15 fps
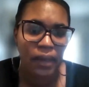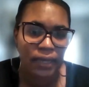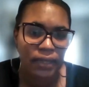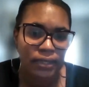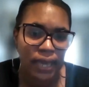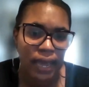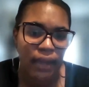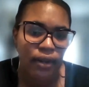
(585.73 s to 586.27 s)

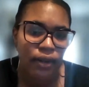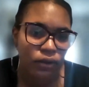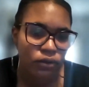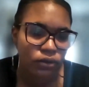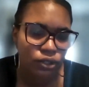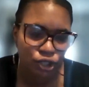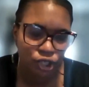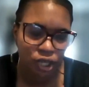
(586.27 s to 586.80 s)
My dad
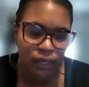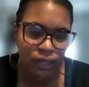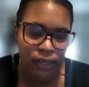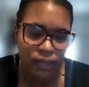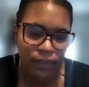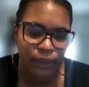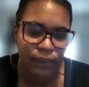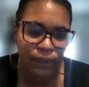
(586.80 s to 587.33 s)
owned a
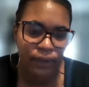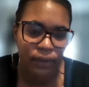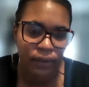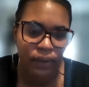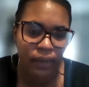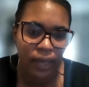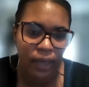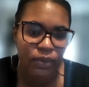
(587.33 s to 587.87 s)
trucking company
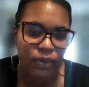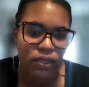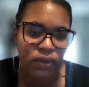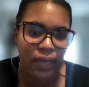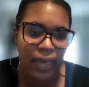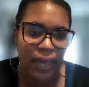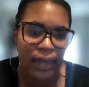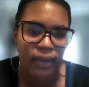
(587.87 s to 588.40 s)
growing up,
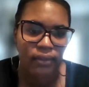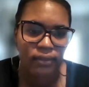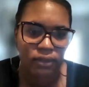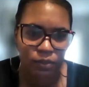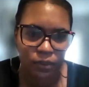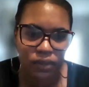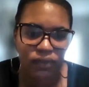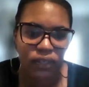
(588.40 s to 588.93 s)
so I had a
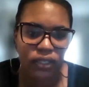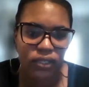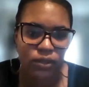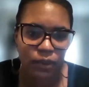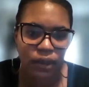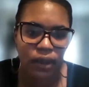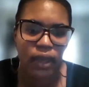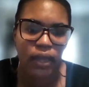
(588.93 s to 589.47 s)
little bit of
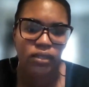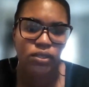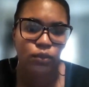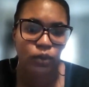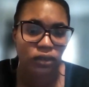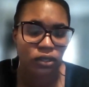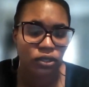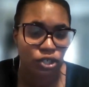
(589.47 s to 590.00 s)

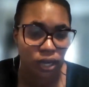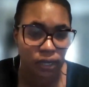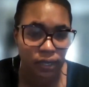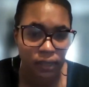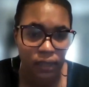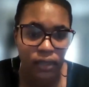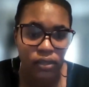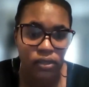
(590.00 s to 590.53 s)
experience with the
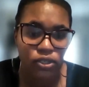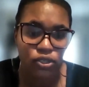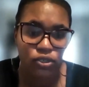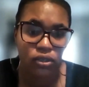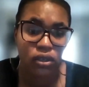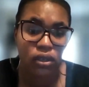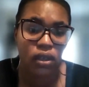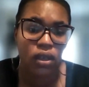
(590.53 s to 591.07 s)
trucking
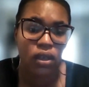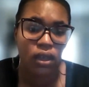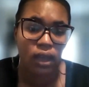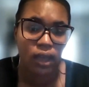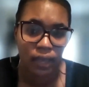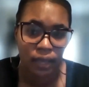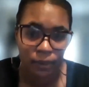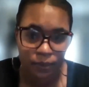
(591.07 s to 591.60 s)
industry.
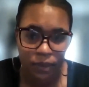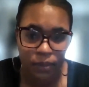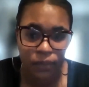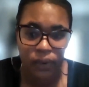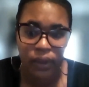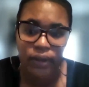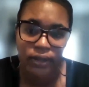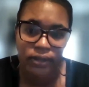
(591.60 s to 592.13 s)
I helped
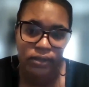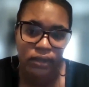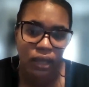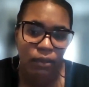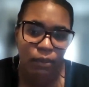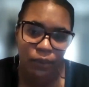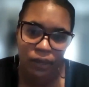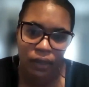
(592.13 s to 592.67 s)
him run his
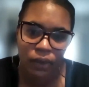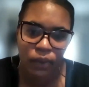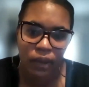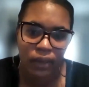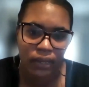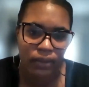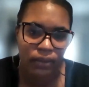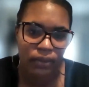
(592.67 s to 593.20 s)
company
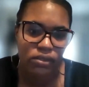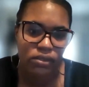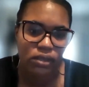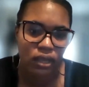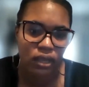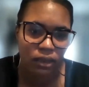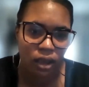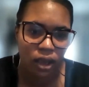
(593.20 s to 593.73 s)
while I
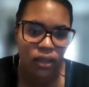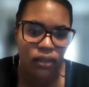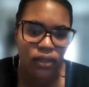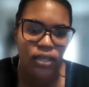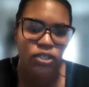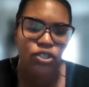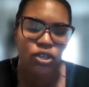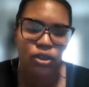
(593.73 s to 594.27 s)
was in
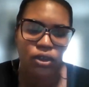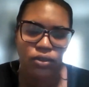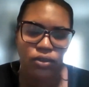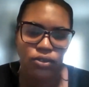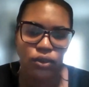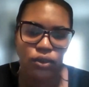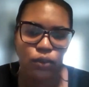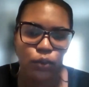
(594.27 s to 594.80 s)
college.
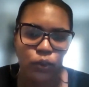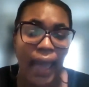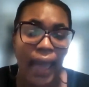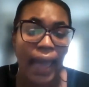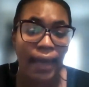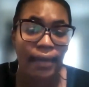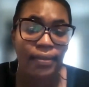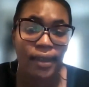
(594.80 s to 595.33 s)
So I
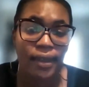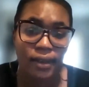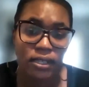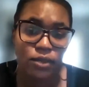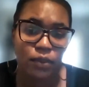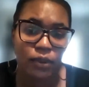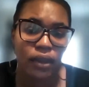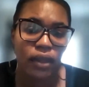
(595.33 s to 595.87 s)
had that
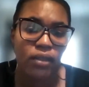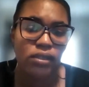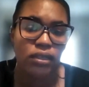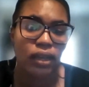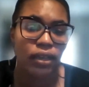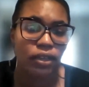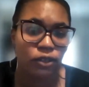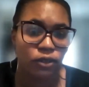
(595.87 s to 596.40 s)
experience,
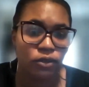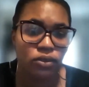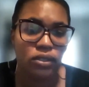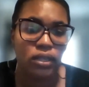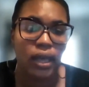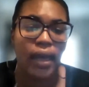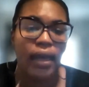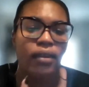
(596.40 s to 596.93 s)
and I
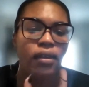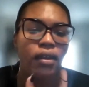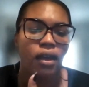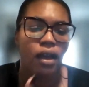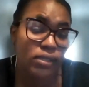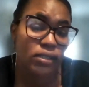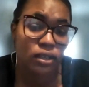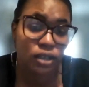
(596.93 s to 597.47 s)
used that
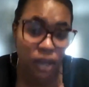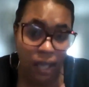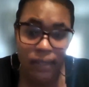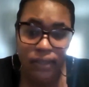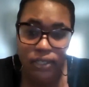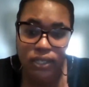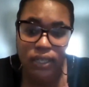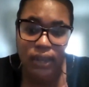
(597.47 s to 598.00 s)
as the
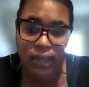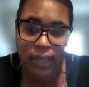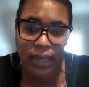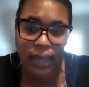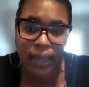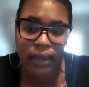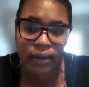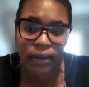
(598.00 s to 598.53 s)
knowledge that I
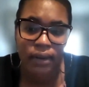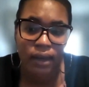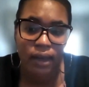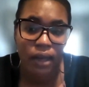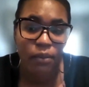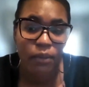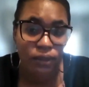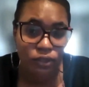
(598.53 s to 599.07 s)
had
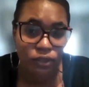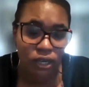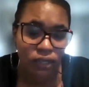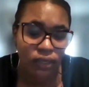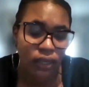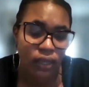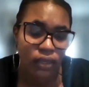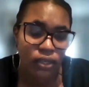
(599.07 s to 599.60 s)
in the
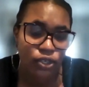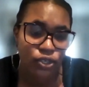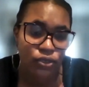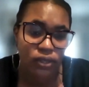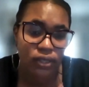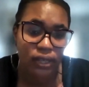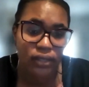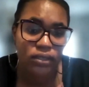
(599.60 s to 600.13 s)
trucking
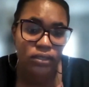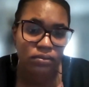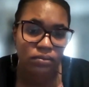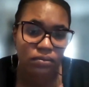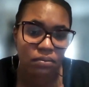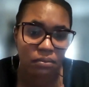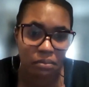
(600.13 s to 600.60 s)
industry. That's